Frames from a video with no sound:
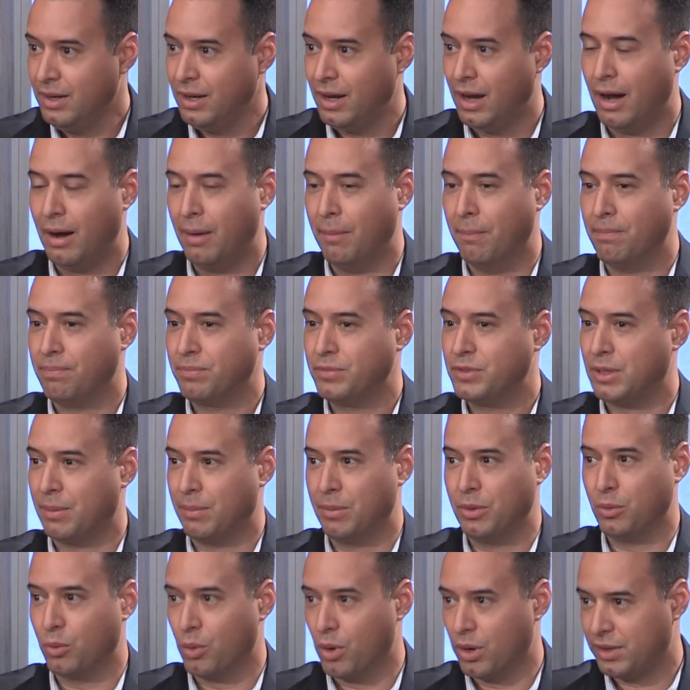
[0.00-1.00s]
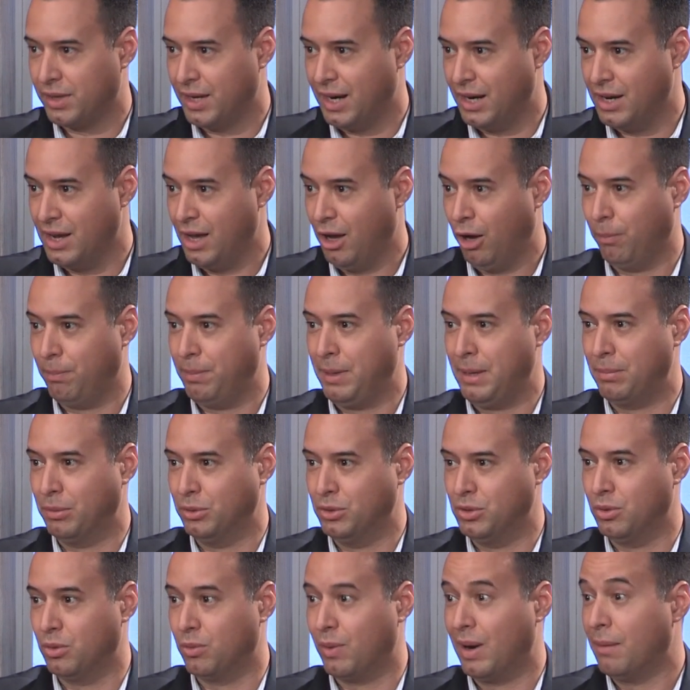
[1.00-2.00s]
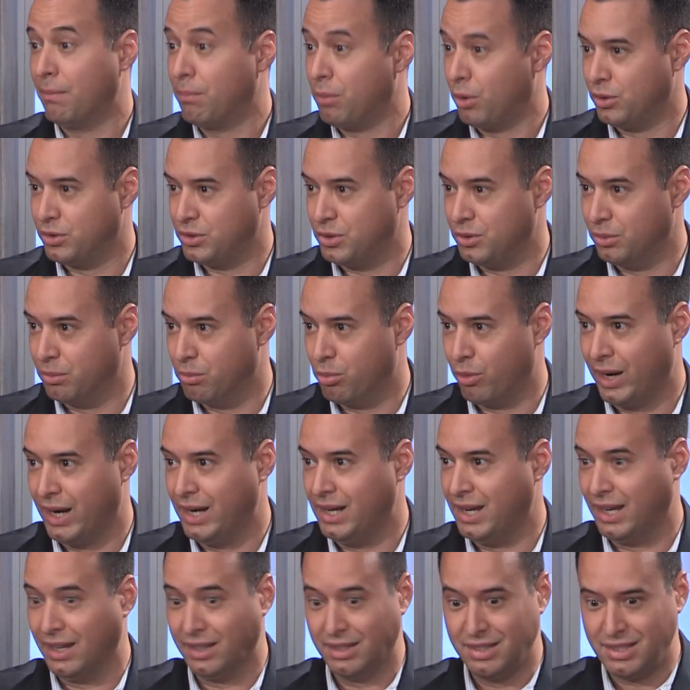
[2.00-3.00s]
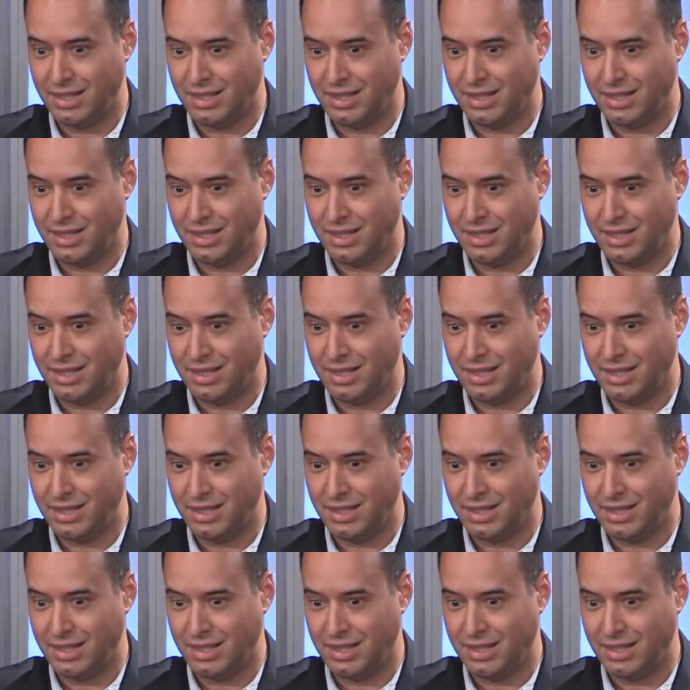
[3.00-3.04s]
Some of the work that I help people do around personal branding,